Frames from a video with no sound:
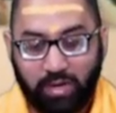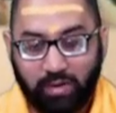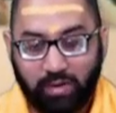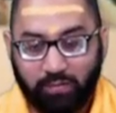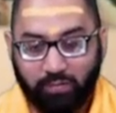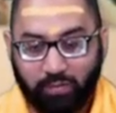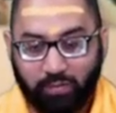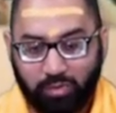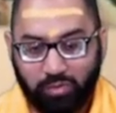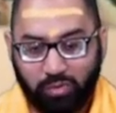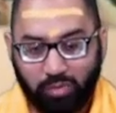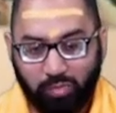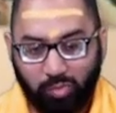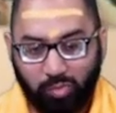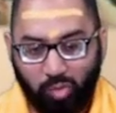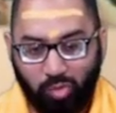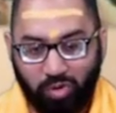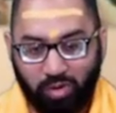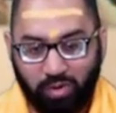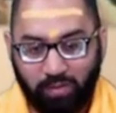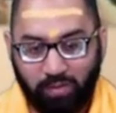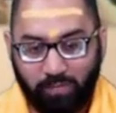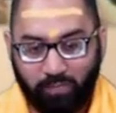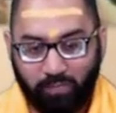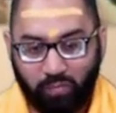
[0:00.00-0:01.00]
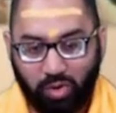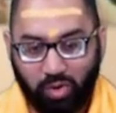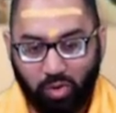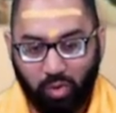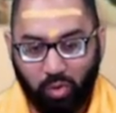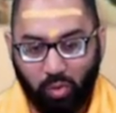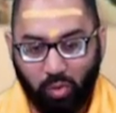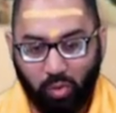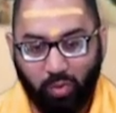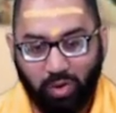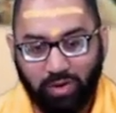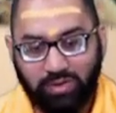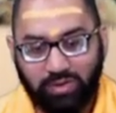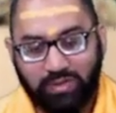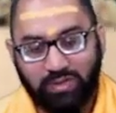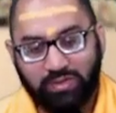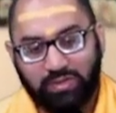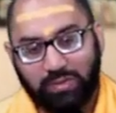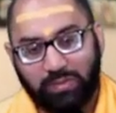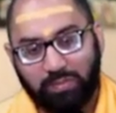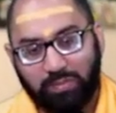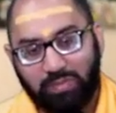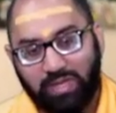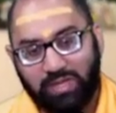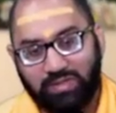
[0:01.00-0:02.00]
Furthermore, what does
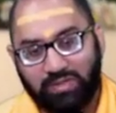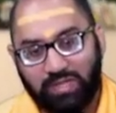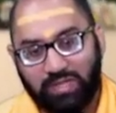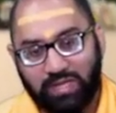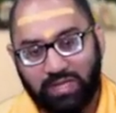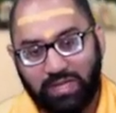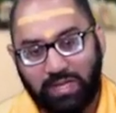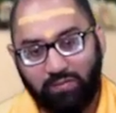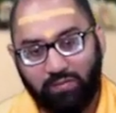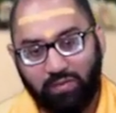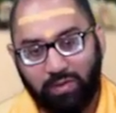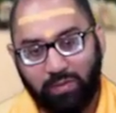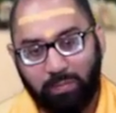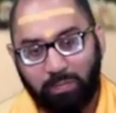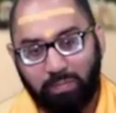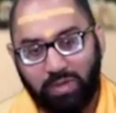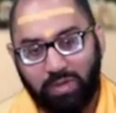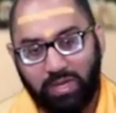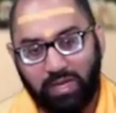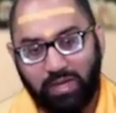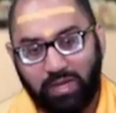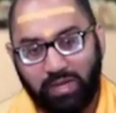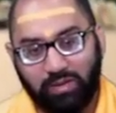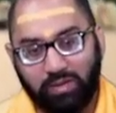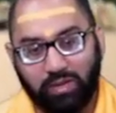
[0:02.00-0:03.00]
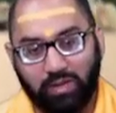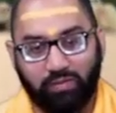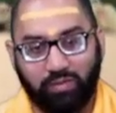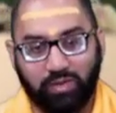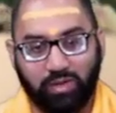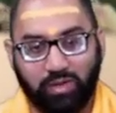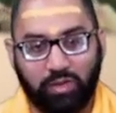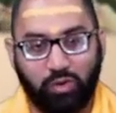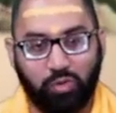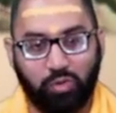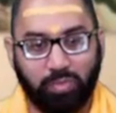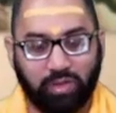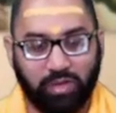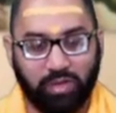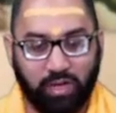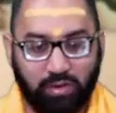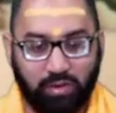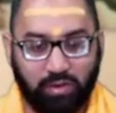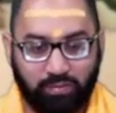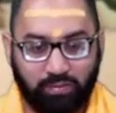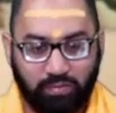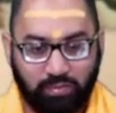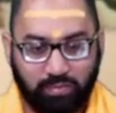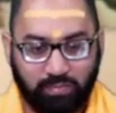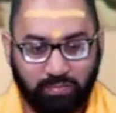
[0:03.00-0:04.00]
it mean to even be living a human
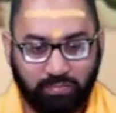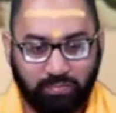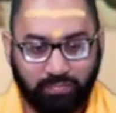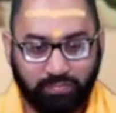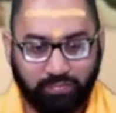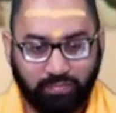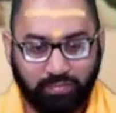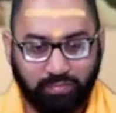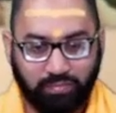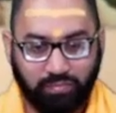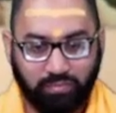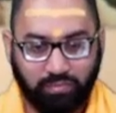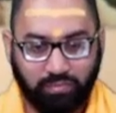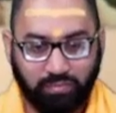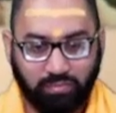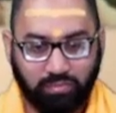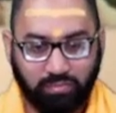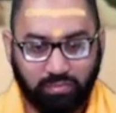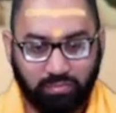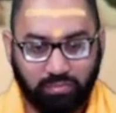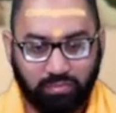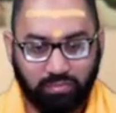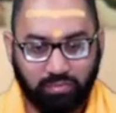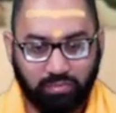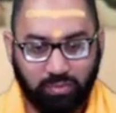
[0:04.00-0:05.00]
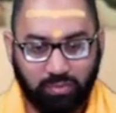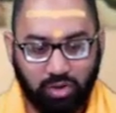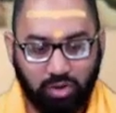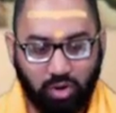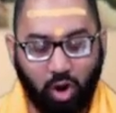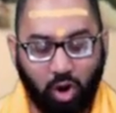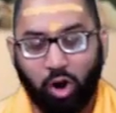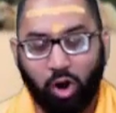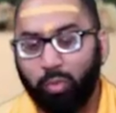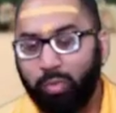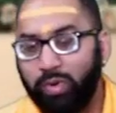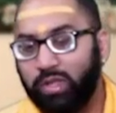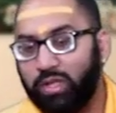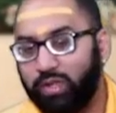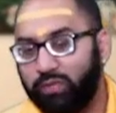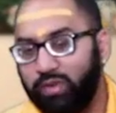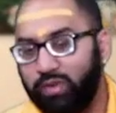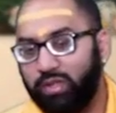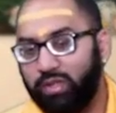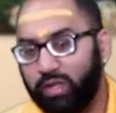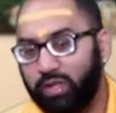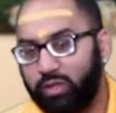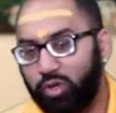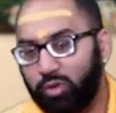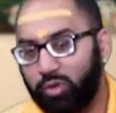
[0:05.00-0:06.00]
life? Are we
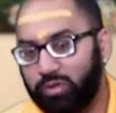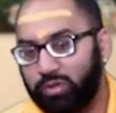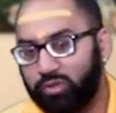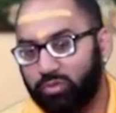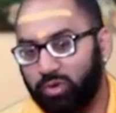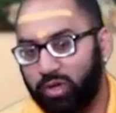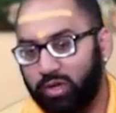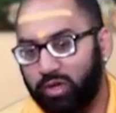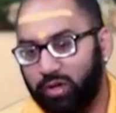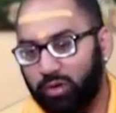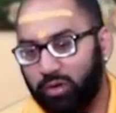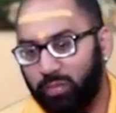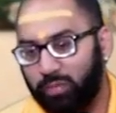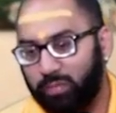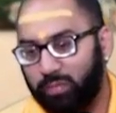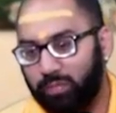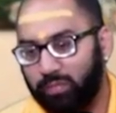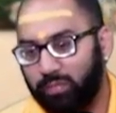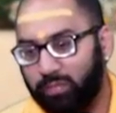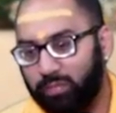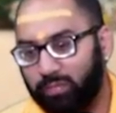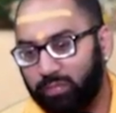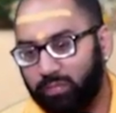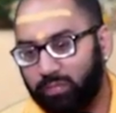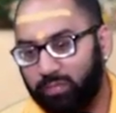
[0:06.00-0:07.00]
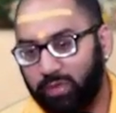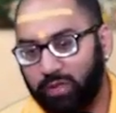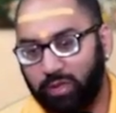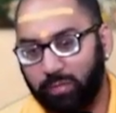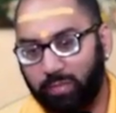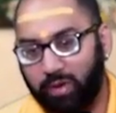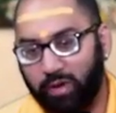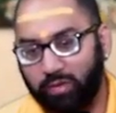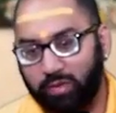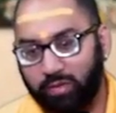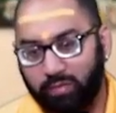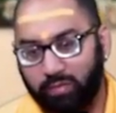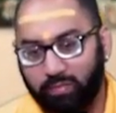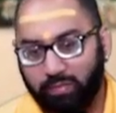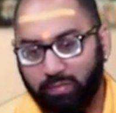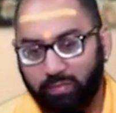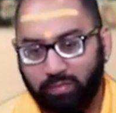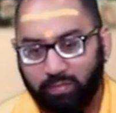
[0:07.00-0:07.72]
living like humans right now? Think about it.